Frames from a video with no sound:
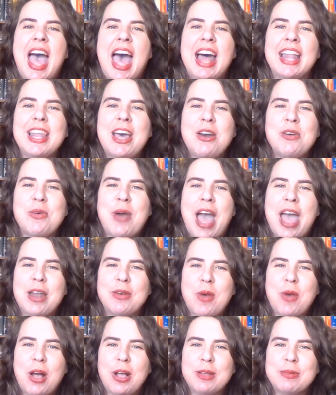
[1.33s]
Hello,
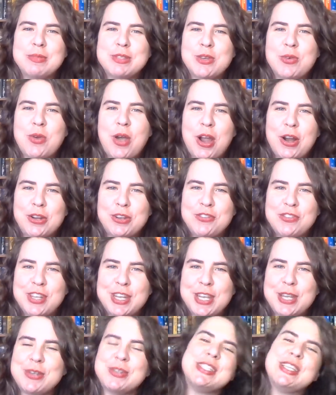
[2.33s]
and welcome to our new
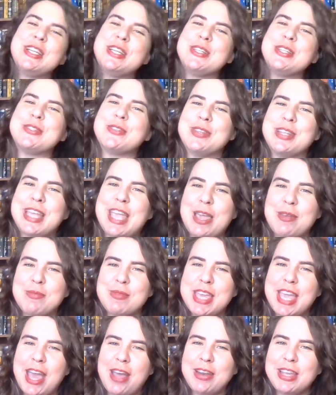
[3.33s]
video series from the Cape
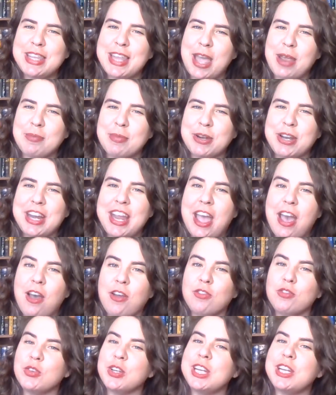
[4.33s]
May County Library
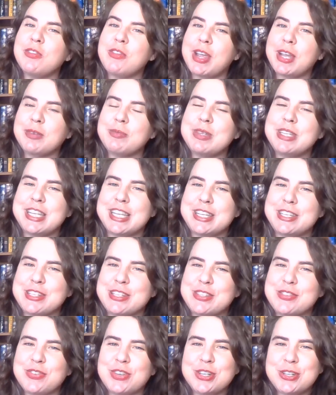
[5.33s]
of Reading
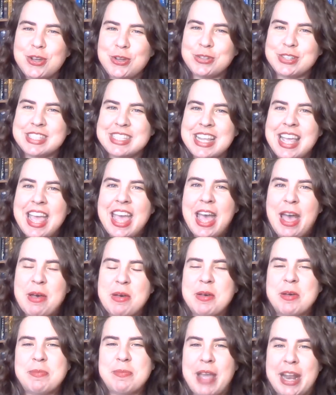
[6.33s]
Recommendations for Adults.
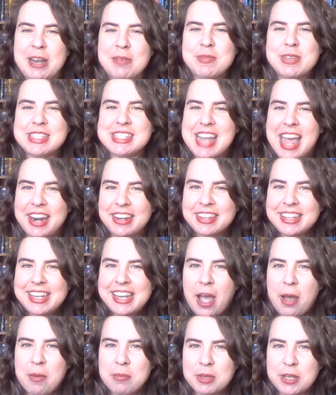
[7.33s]
My name is
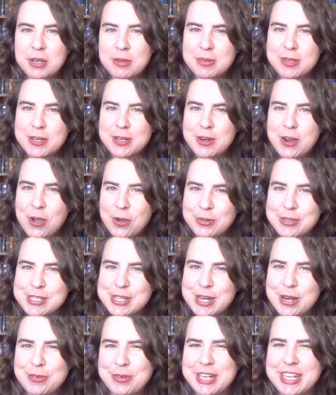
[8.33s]
Natalie. I'm going to be your
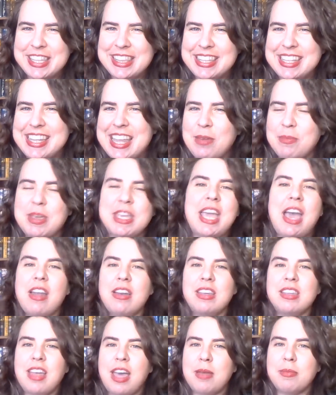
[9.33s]
host. I work at the Cape May
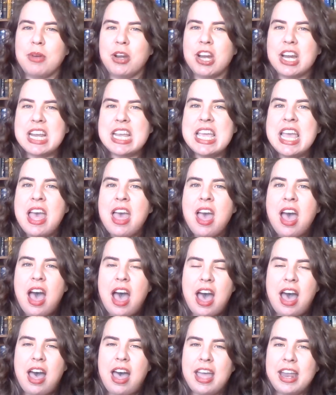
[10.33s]
County Library,
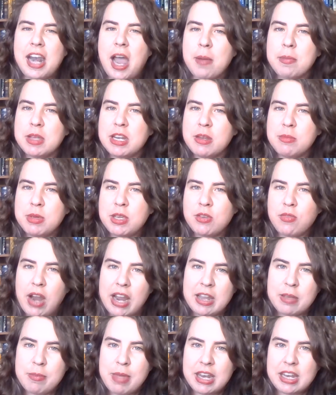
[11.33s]
and I'm going to be
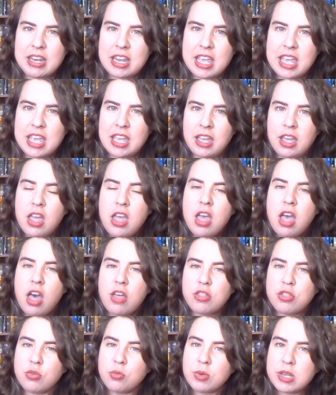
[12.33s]
recommending
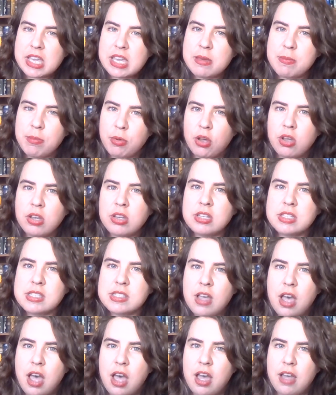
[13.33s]
three
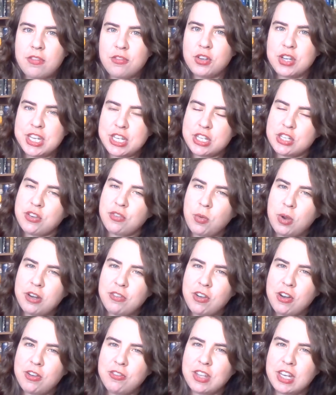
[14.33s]
books for each of one
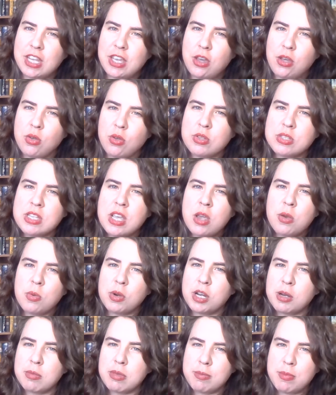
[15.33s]
of our videos.
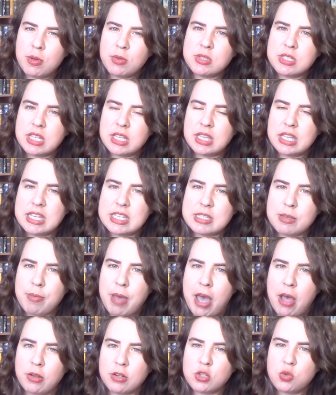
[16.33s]
We're going to be posting these
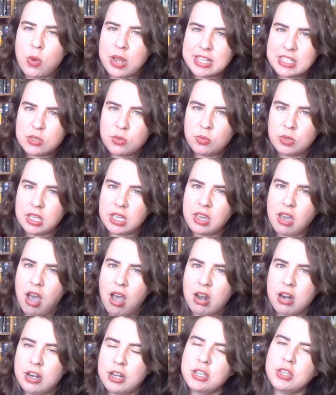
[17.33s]
about twice a week
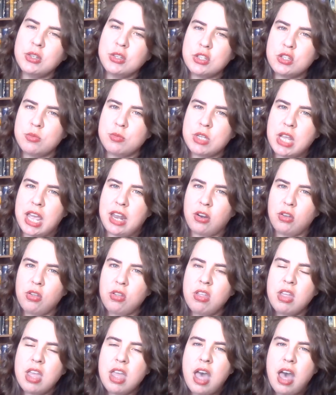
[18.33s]
on our YouTube
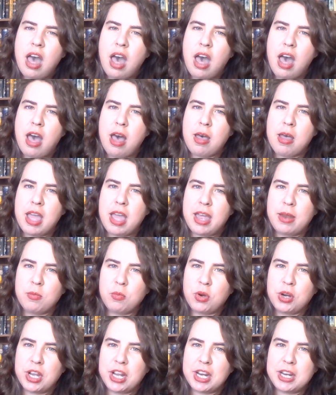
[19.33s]
channel, and
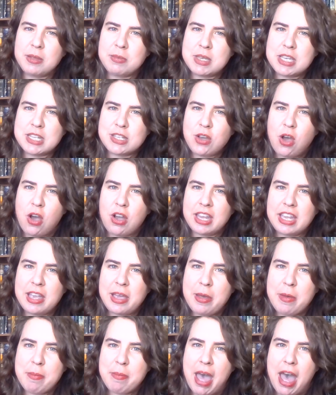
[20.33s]
we're going to be
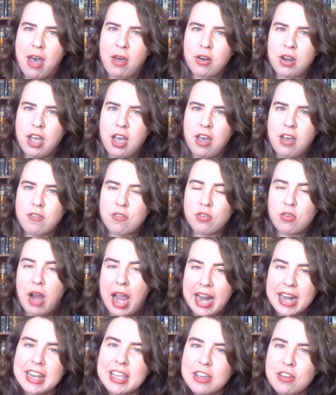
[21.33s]
talking about a
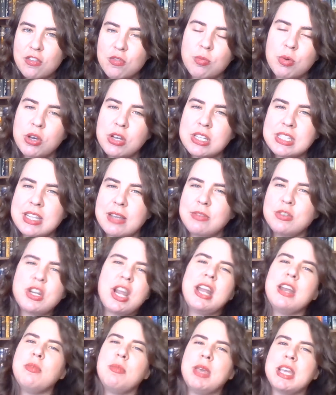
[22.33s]
variety of books. I'm
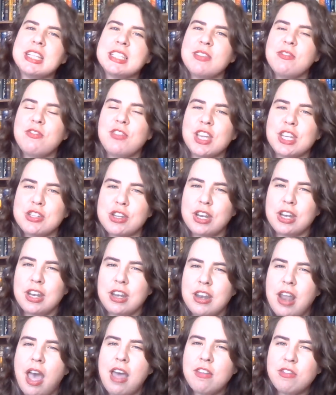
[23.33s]
trying to pick some fiction
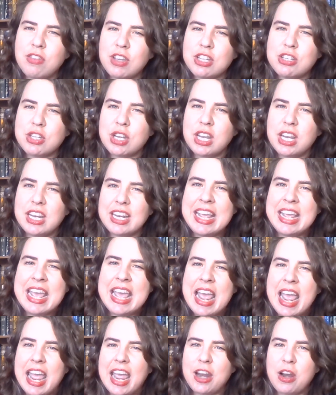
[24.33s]
and nonfiction
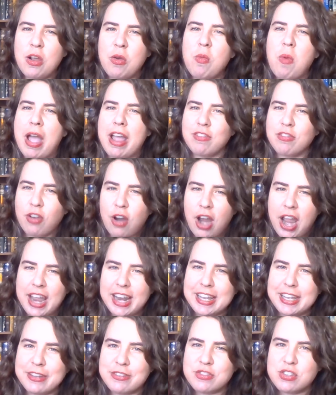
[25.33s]
in a wide
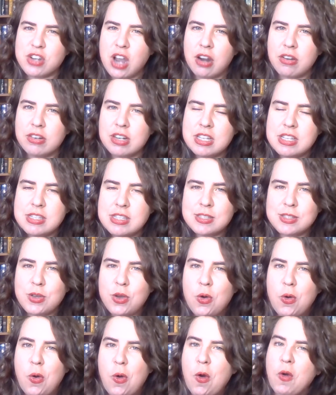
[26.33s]
variety of genres,
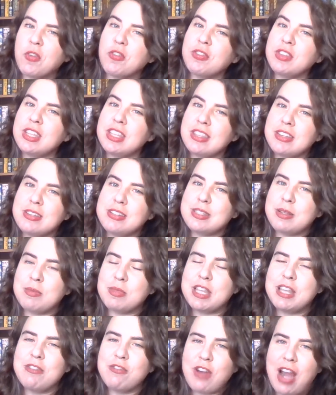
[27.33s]
so hopefully there's
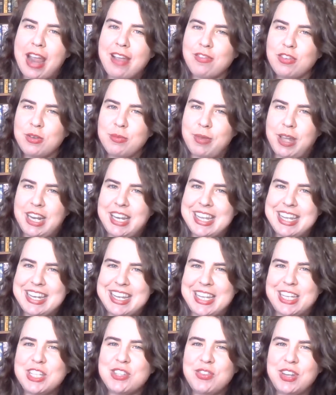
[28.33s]
something for everybody in
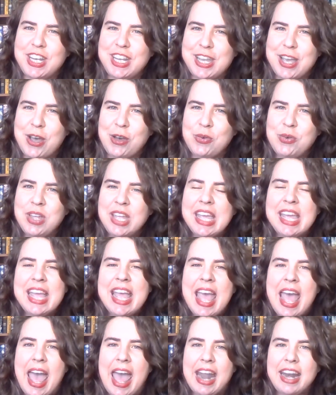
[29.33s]
each video.
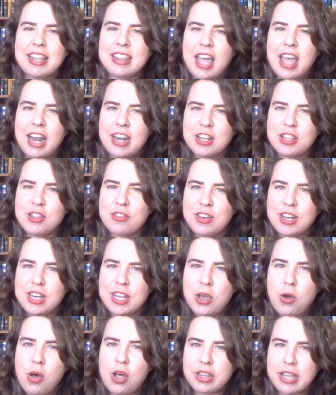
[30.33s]
And at the end of the
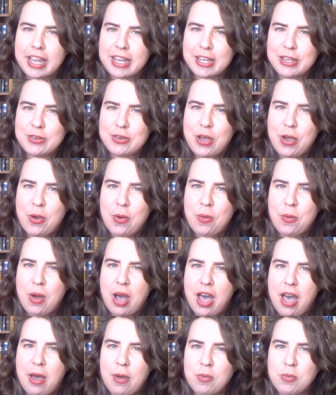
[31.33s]
video, I'll let you
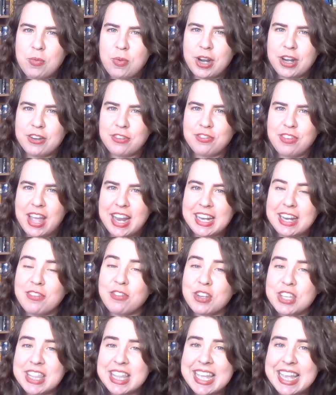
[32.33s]
know where to find
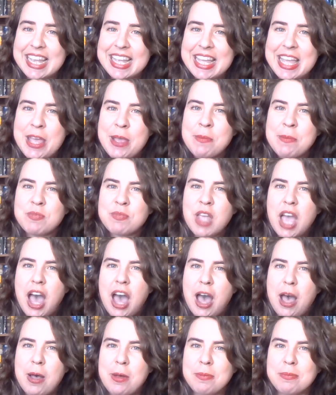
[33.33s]
everything
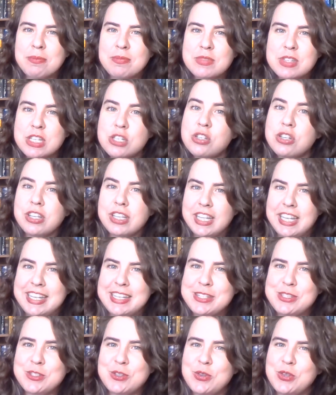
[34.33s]

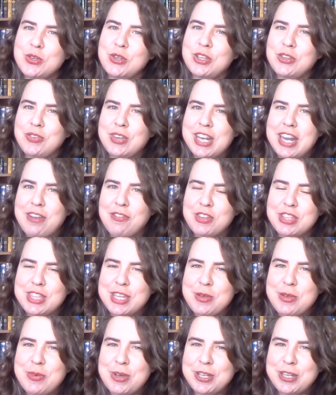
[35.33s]
digitally, so you can read
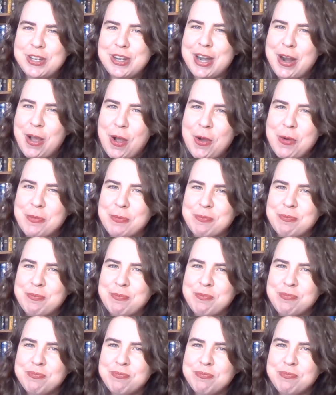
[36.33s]
everything while you're at home.